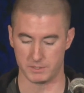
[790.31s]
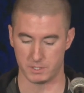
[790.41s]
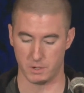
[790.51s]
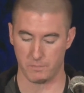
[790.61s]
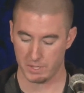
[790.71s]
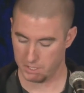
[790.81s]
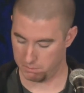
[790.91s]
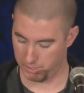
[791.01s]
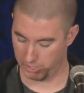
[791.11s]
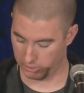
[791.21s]
So
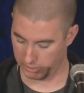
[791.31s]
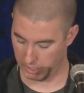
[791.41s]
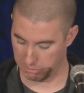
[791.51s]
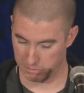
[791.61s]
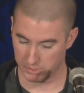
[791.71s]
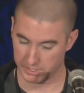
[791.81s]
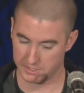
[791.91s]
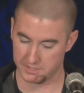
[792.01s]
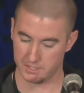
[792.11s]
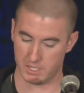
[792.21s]
depending on
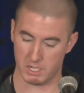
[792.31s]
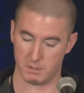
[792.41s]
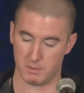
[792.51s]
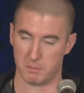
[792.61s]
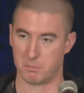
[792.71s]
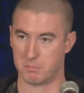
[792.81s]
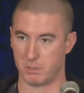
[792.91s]
capabilities and